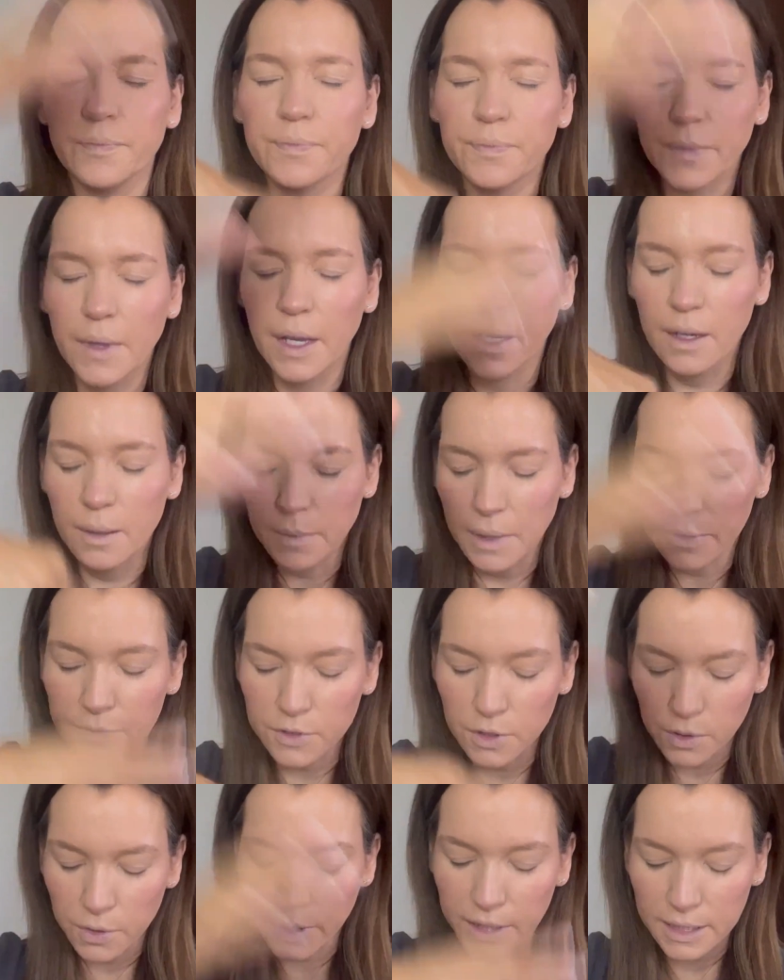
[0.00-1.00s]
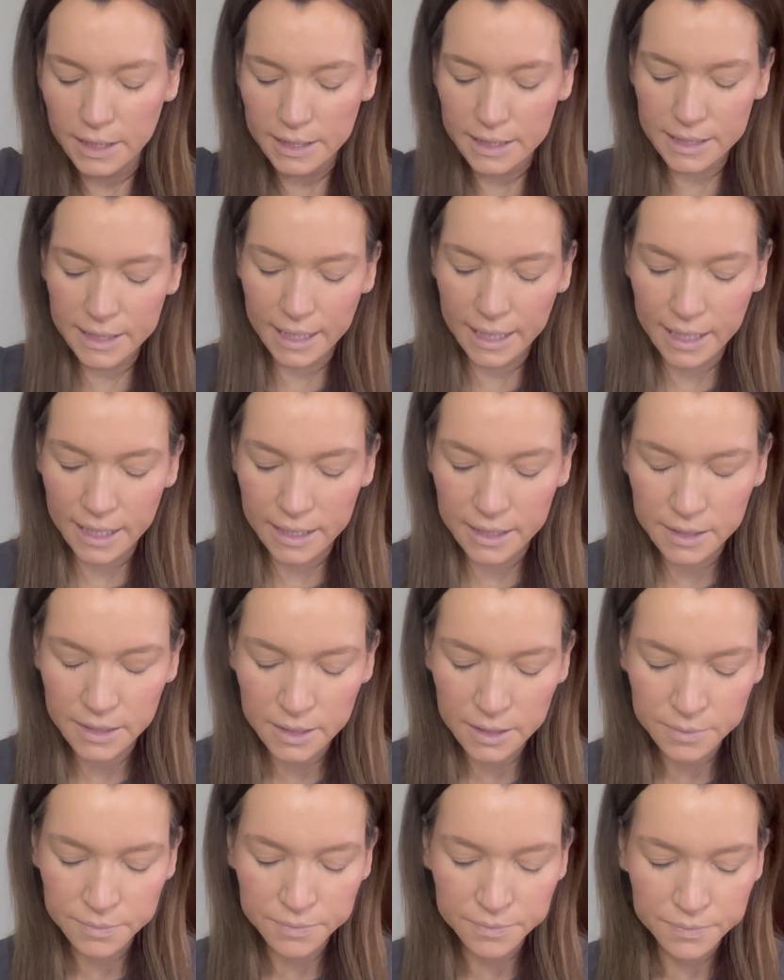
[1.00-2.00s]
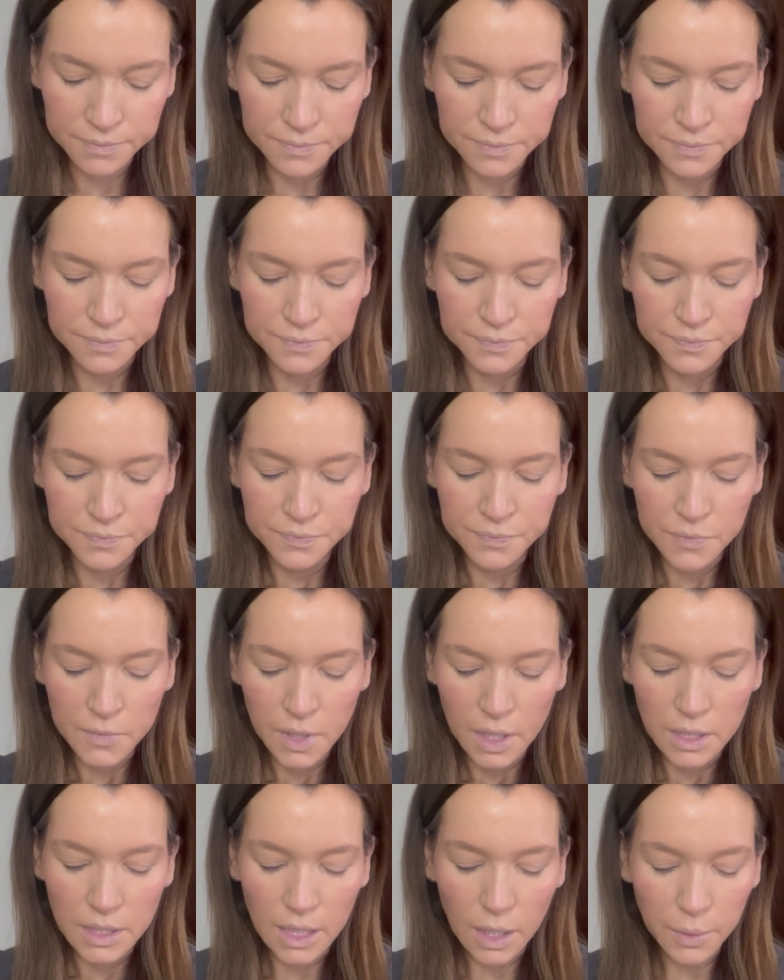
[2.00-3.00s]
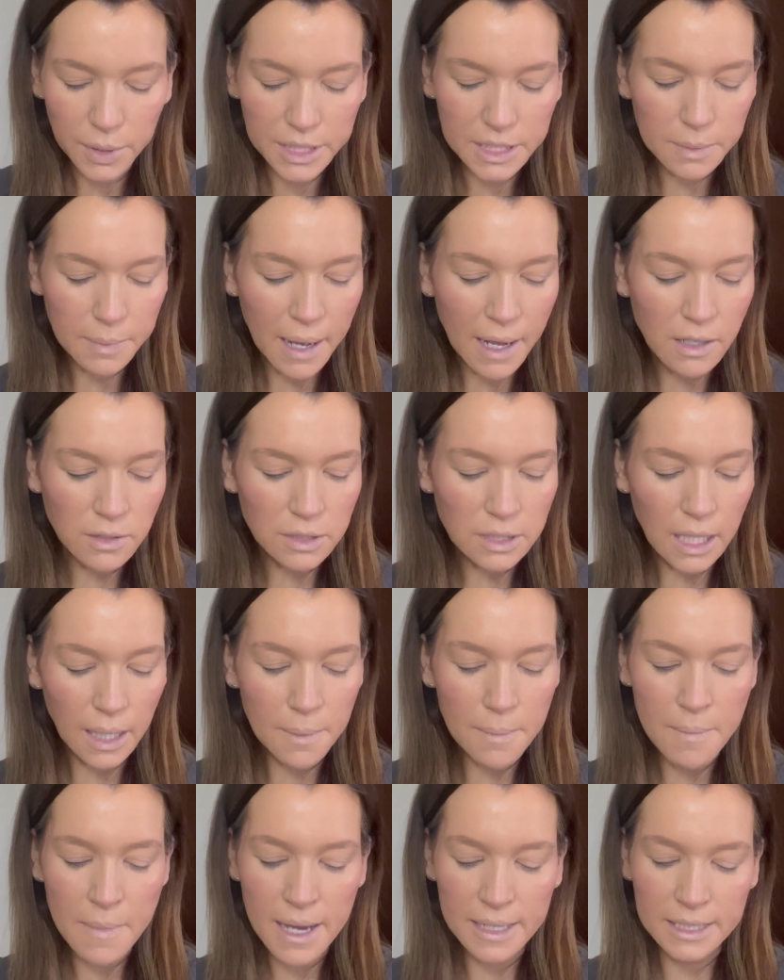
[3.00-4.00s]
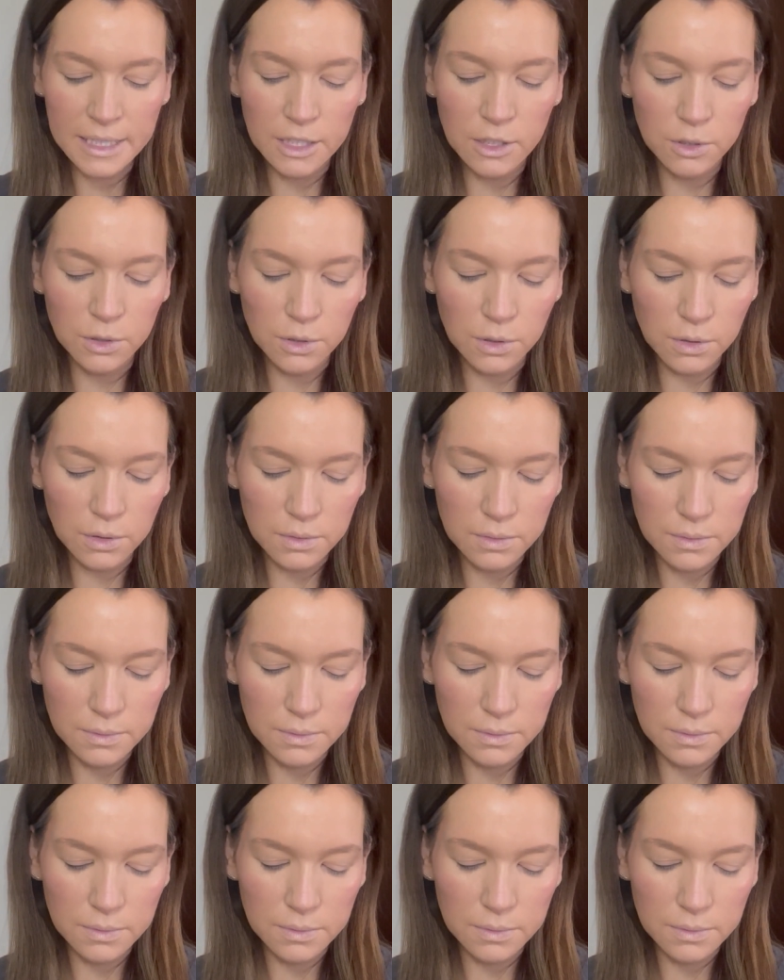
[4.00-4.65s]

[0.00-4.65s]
I've got oily skin. That always smells like medical,